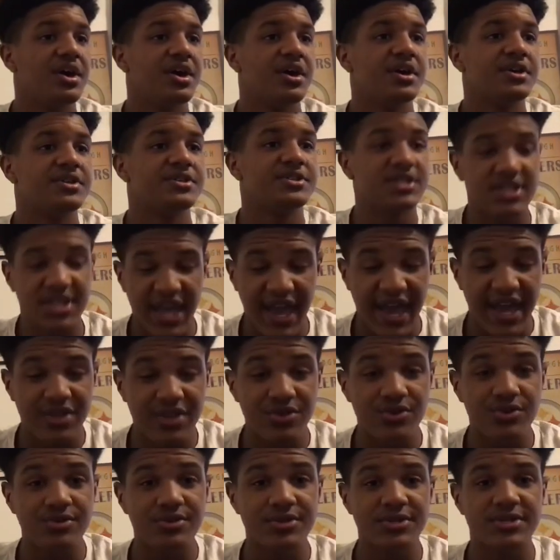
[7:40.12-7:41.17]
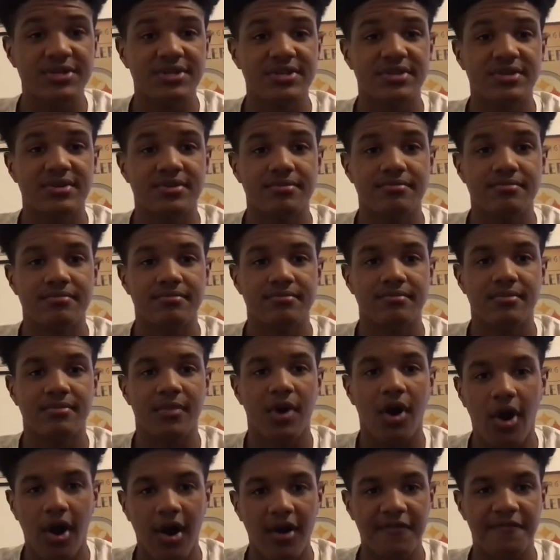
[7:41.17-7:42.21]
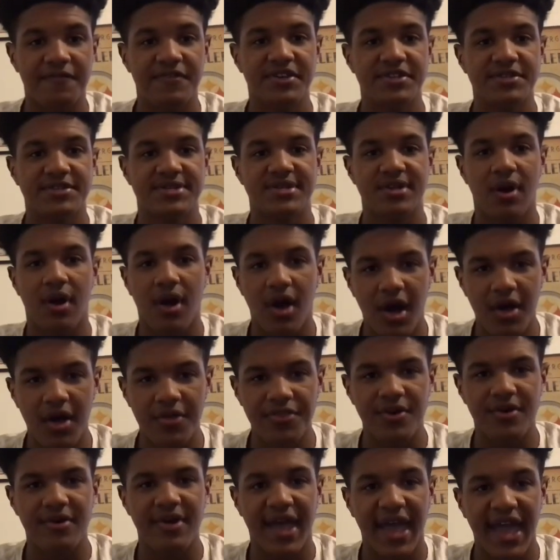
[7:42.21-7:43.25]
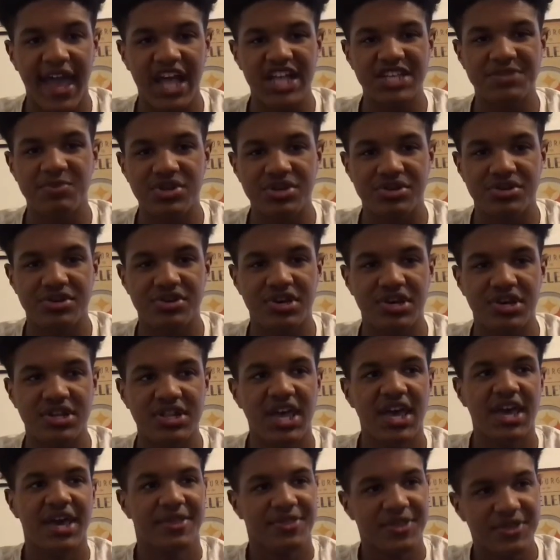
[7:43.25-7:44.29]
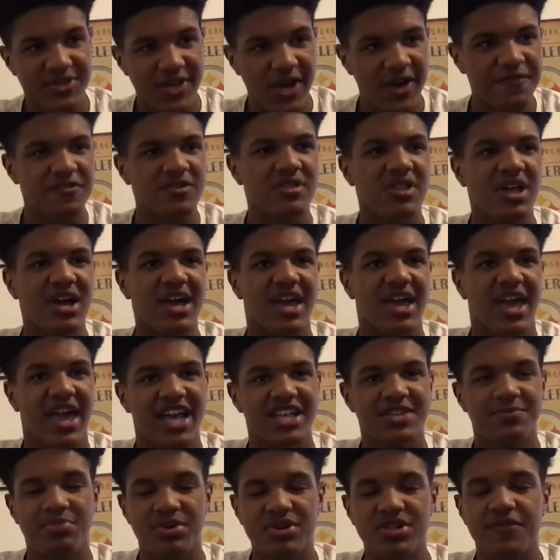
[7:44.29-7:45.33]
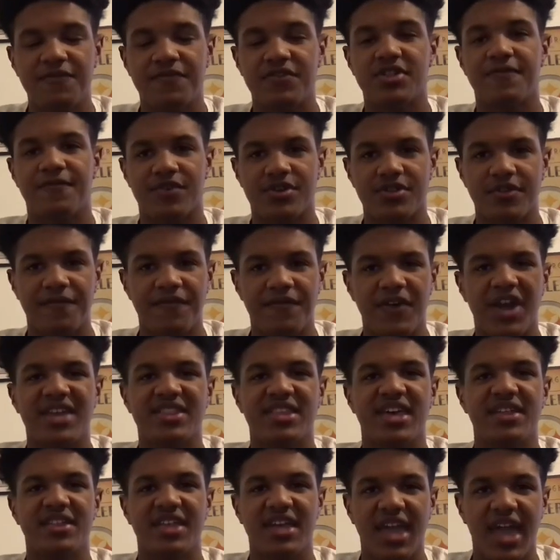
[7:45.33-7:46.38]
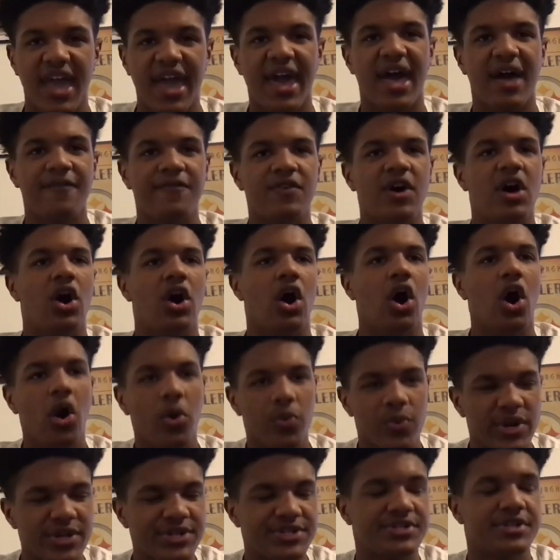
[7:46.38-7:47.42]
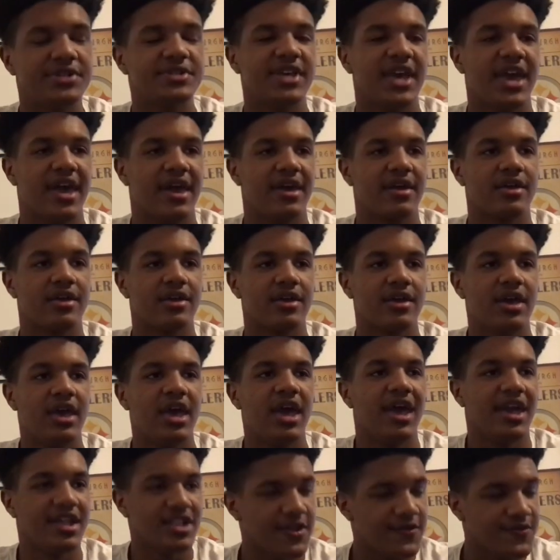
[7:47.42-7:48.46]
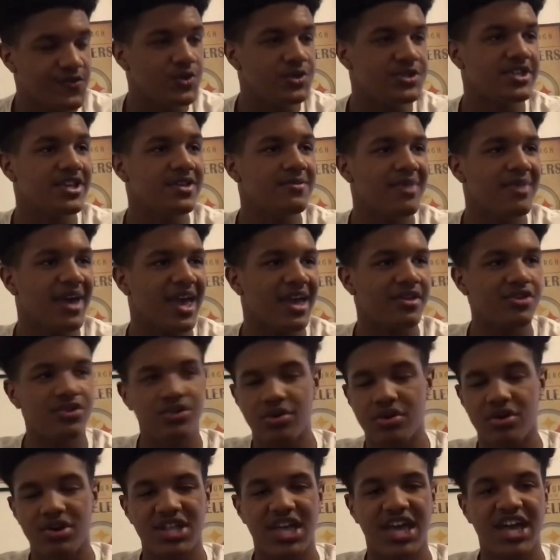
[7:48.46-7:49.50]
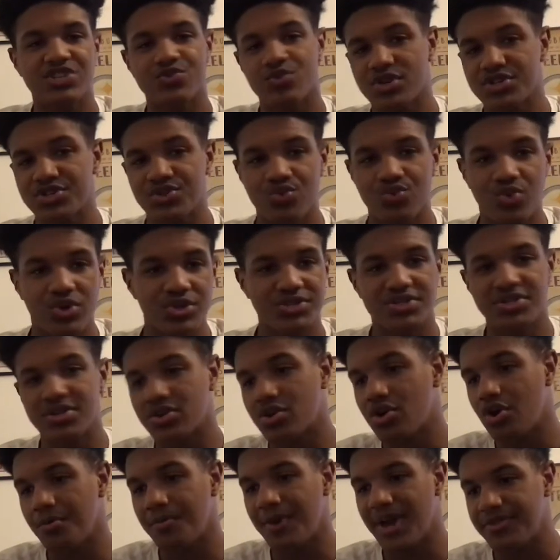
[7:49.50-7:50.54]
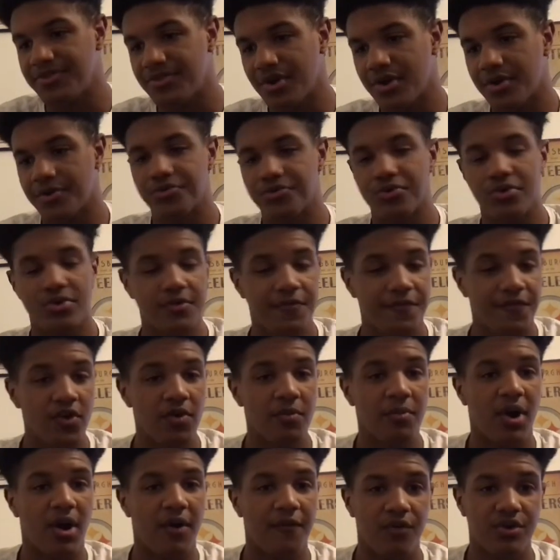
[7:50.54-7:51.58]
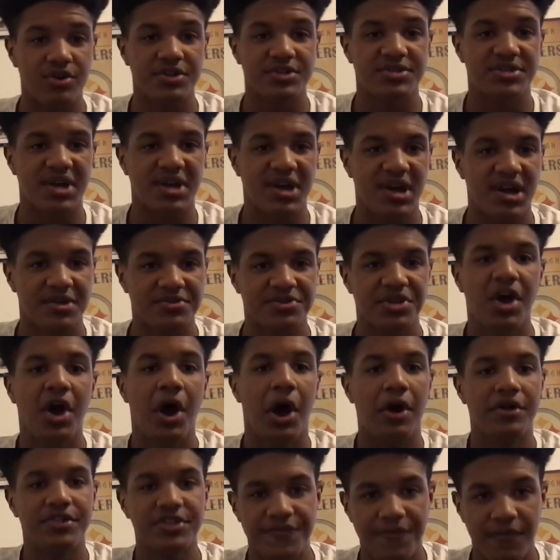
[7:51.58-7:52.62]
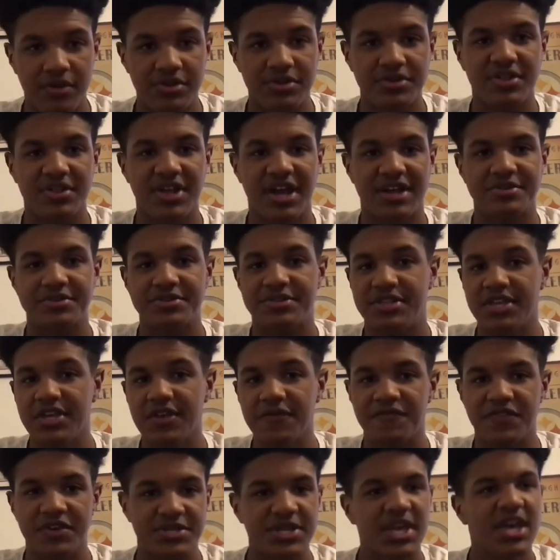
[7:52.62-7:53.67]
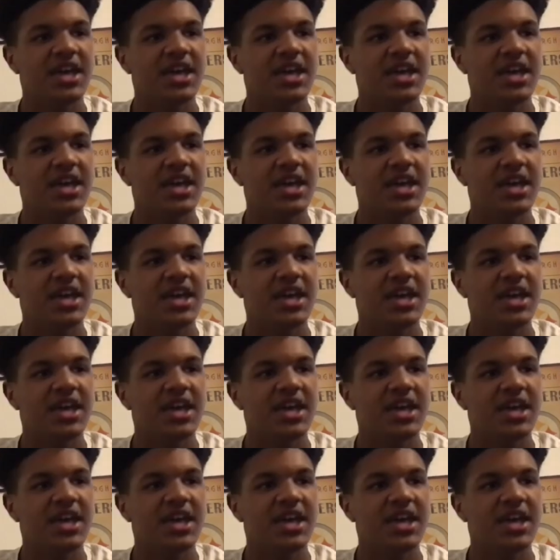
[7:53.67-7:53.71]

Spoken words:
Seattle's offense, although it has been good, this offensive line has benefited from the fact that they have a rushing attack. And if you sit back and you're going to ask Russell Wilson to go back there and throw the football 40 times on this 49ers defense,